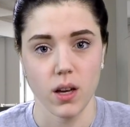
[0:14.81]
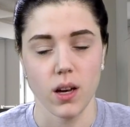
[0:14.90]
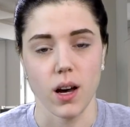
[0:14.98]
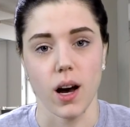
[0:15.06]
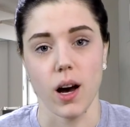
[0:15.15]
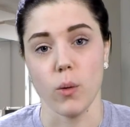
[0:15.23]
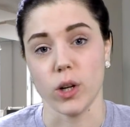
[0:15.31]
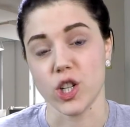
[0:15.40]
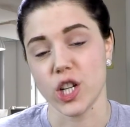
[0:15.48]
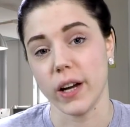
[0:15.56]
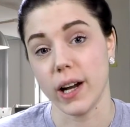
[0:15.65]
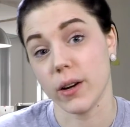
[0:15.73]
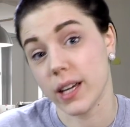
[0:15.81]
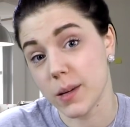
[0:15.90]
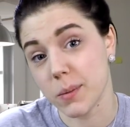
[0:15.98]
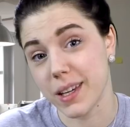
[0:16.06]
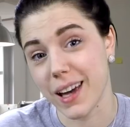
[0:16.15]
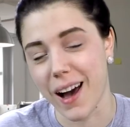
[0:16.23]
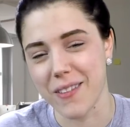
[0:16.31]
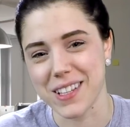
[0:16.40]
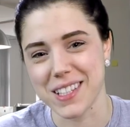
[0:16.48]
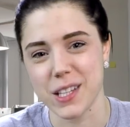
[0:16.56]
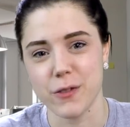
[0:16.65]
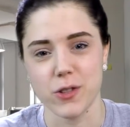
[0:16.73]
I want to shout out KeepKey,
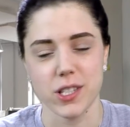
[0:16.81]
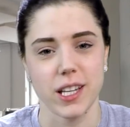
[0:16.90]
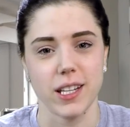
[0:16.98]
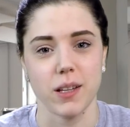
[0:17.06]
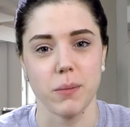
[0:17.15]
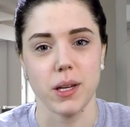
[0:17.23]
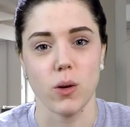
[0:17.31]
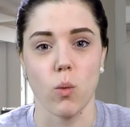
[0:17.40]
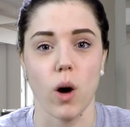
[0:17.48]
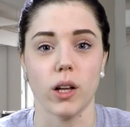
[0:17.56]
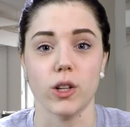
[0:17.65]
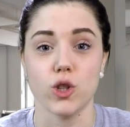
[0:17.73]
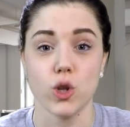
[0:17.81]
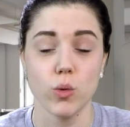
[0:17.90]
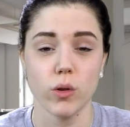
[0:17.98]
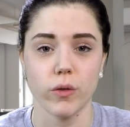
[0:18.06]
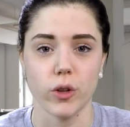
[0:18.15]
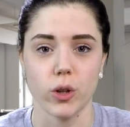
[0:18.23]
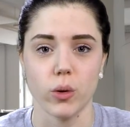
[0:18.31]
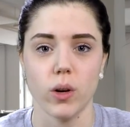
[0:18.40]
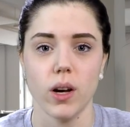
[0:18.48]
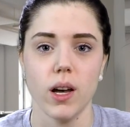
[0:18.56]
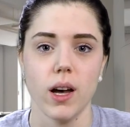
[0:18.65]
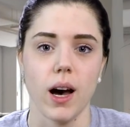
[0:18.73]
obviously, for sending me a wallet to review.
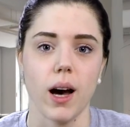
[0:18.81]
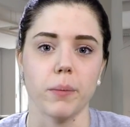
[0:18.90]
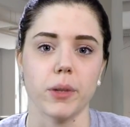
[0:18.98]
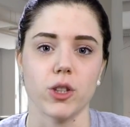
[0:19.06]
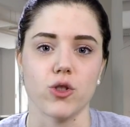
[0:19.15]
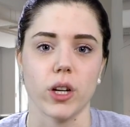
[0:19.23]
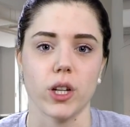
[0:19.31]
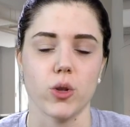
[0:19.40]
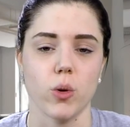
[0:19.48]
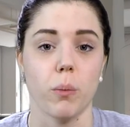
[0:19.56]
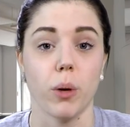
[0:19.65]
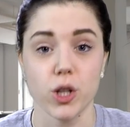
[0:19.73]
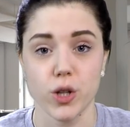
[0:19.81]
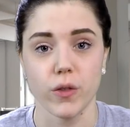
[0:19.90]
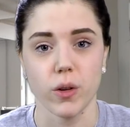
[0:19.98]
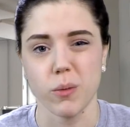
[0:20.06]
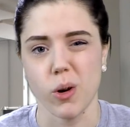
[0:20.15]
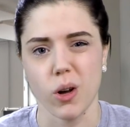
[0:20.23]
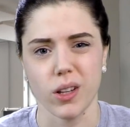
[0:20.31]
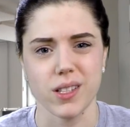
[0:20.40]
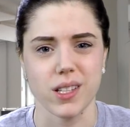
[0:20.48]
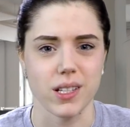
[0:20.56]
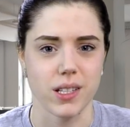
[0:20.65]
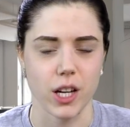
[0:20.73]
I'm going to try to do a bunch of them all in
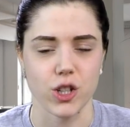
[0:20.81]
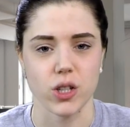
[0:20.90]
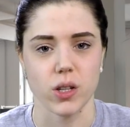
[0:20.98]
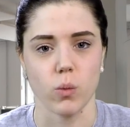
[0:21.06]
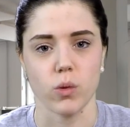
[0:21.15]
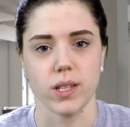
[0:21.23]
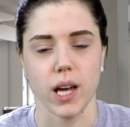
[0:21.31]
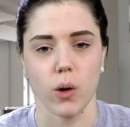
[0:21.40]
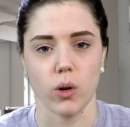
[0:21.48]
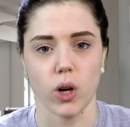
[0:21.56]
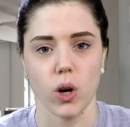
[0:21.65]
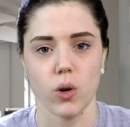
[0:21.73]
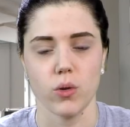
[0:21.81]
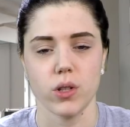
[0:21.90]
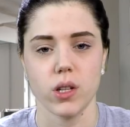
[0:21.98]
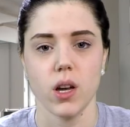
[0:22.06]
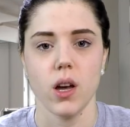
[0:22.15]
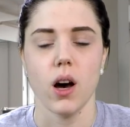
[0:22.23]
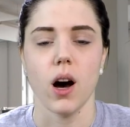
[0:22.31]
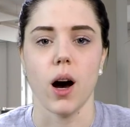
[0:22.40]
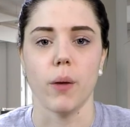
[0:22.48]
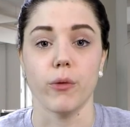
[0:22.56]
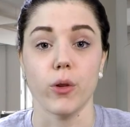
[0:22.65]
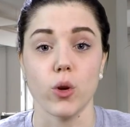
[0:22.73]
succession, and we'll see how it goes.
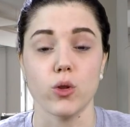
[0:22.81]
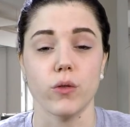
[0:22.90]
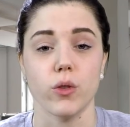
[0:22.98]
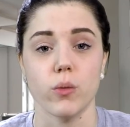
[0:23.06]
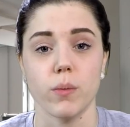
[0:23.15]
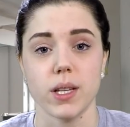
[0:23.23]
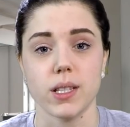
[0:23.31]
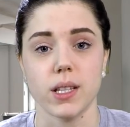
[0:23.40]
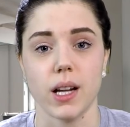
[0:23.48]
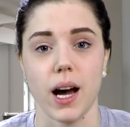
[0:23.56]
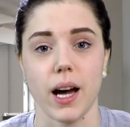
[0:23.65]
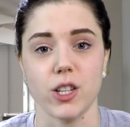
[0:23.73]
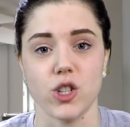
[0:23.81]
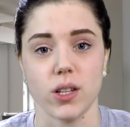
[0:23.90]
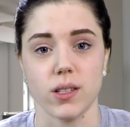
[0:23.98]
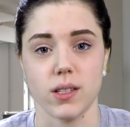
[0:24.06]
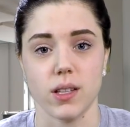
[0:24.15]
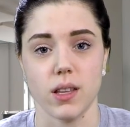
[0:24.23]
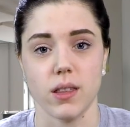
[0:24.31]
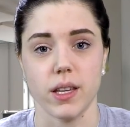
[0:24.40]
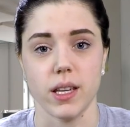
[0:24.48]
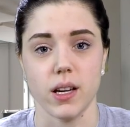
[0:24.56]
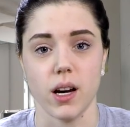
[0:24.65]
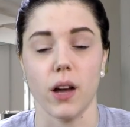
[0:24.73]
For those of you who missed it, I just did
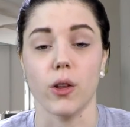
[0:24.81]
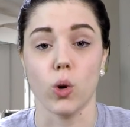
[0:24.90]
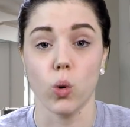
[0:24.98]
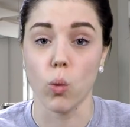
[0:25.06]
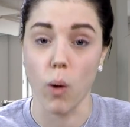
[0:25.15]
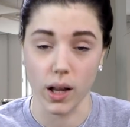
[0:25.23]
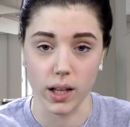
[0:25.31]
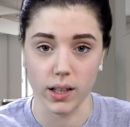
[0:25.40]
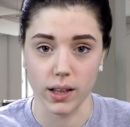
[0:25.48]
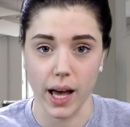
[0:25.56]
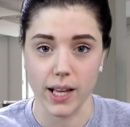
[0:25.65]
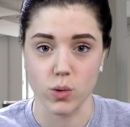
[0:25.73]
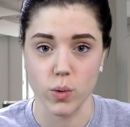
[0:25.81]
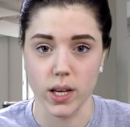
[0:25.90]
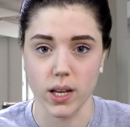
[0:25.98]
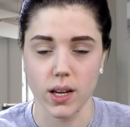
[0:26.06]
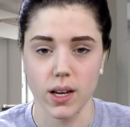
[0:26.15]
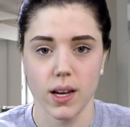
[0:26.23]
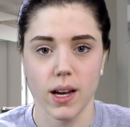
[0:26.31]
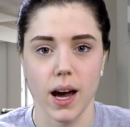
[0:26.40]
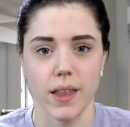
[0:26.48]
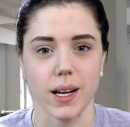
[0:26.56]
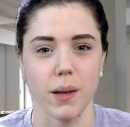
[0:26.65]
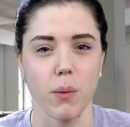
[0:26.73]
the Cool wallet last week,
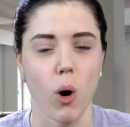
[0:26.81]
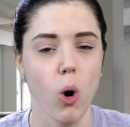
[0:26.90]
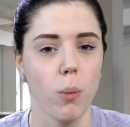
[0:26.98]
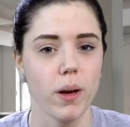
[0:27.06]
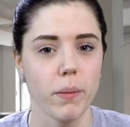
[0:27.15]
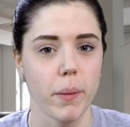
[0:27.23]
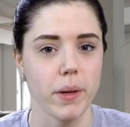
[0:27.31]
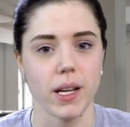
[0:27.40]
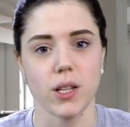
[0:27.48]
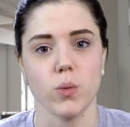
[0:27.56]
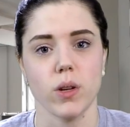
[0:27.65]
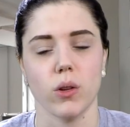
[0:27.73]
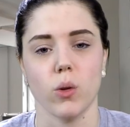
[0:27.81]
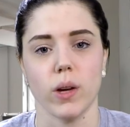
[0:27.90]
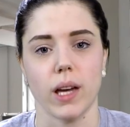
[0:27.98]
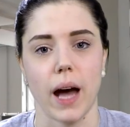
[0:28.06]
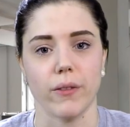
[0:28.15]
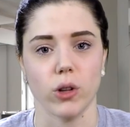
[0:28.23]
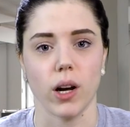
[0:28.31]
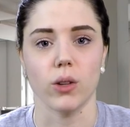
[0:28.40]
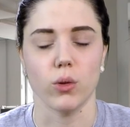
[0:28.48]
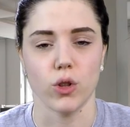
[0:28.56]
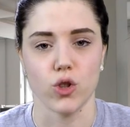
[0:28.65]
and then I'm hoping maybe next week or the week after I'll do the